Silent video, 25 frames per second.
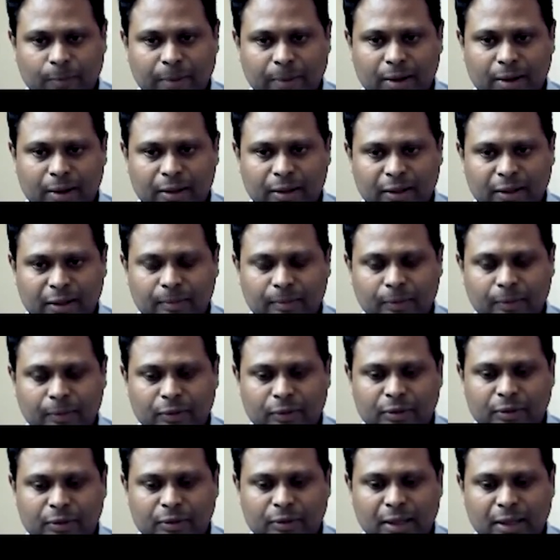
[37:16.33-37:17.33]
paired
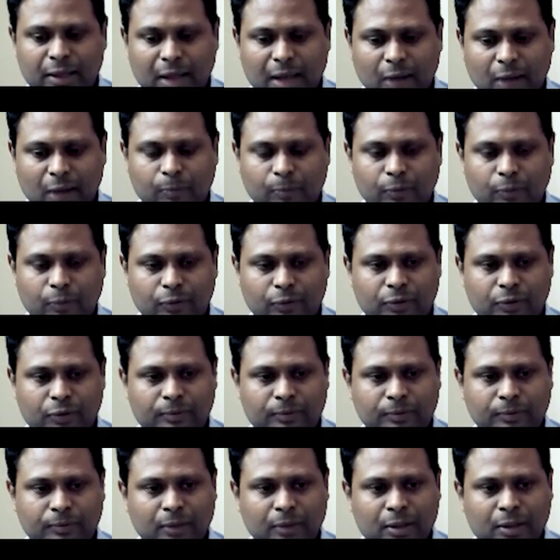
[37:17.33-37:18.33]
inputs and
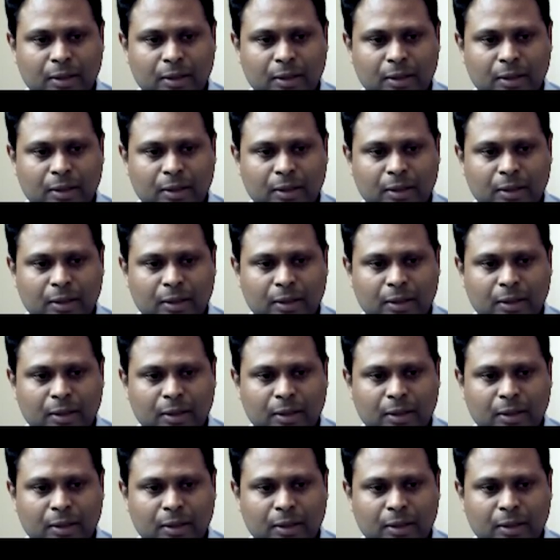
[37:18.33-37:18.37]
outputs.